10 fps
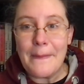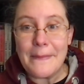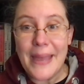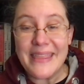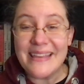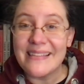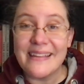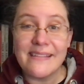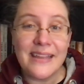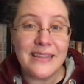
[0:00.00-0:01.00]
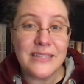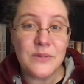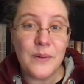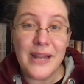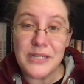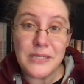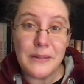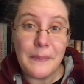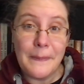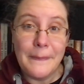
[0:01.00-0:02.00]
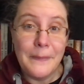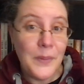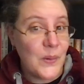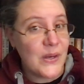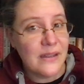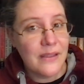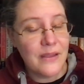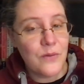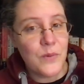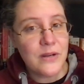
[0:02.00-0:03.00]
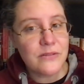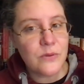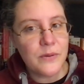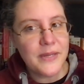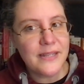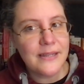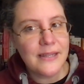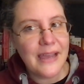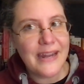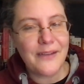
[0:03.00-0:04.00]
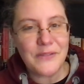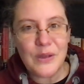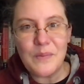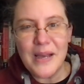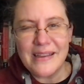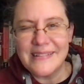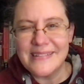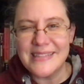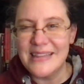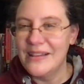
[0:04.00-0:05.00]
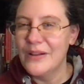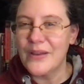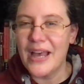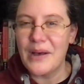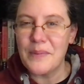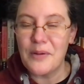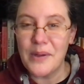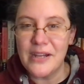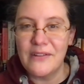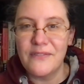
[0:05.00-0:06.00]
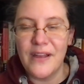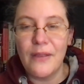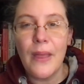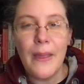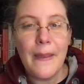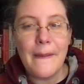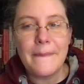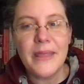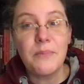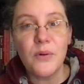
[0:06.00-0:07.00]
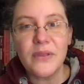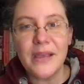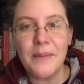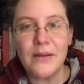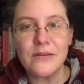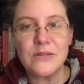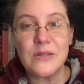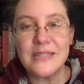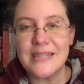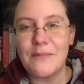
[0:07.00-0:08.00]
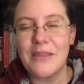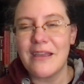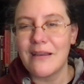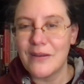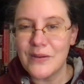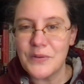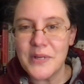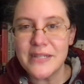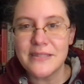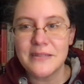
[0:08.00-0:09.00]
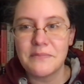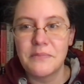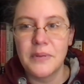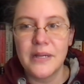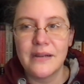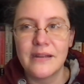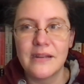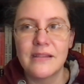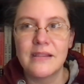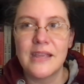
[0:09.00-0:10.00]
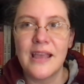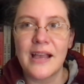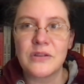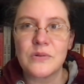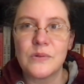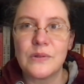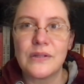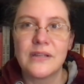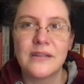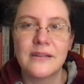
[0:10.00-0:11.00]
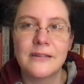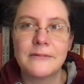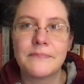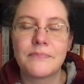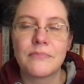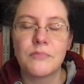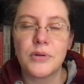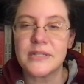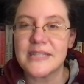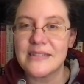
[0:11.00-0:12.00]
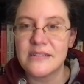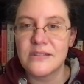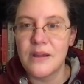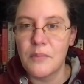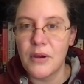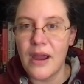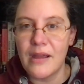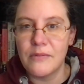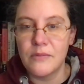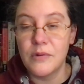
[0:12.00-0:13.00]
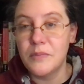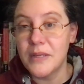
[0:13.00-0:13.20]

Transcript: I think I like this one actually more than Winter's Orbit. I'd have to go back and look how my rating fell. They both came out to the same thing on Goodreads, but the actual percentage number might